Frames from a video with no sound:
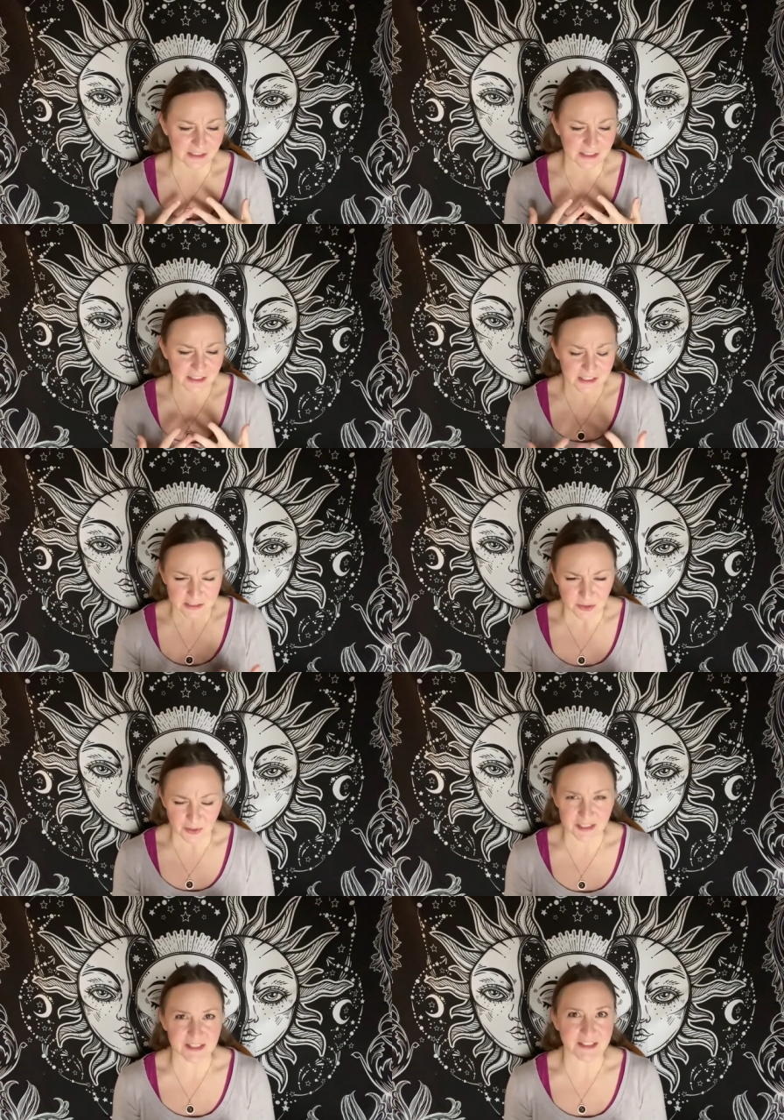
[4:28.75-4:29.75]
getting into
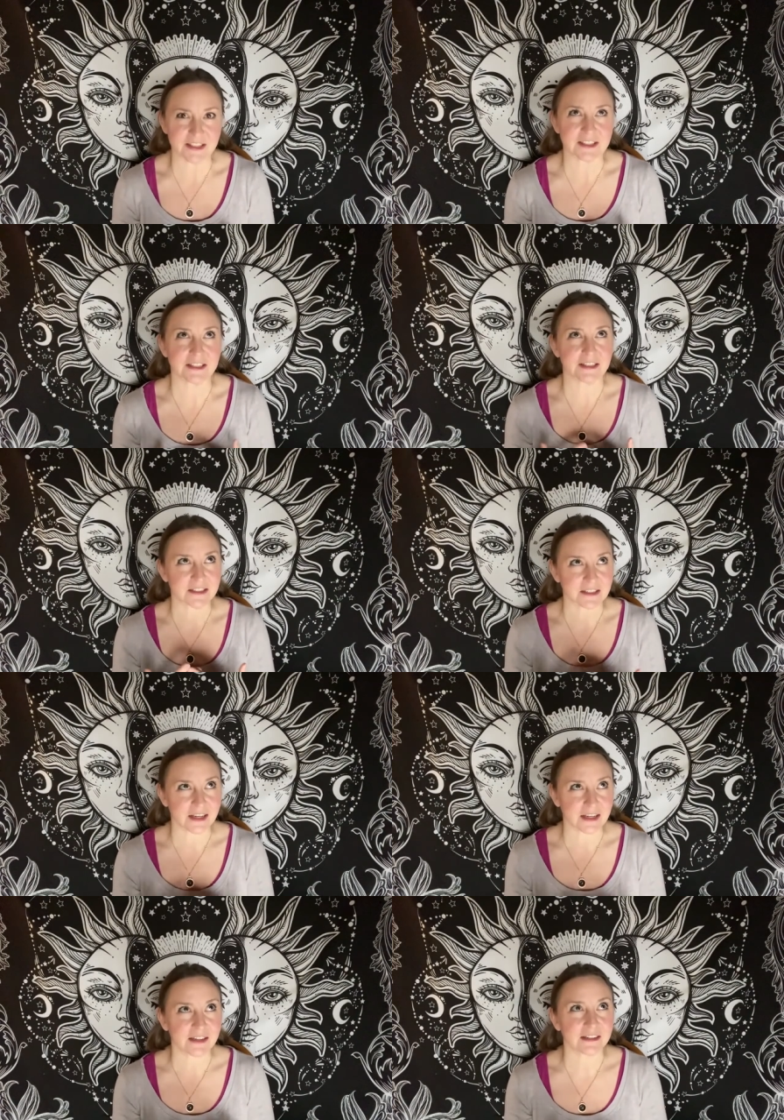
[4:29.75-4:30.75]
our senses
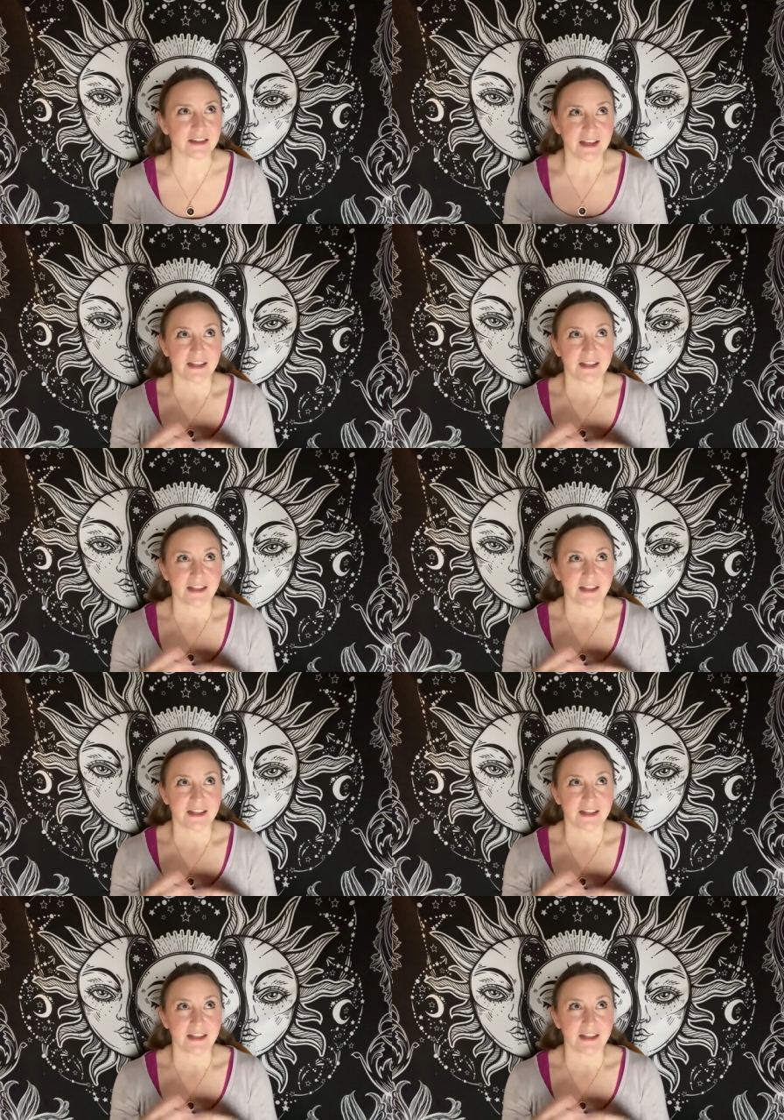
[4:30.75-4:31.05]
and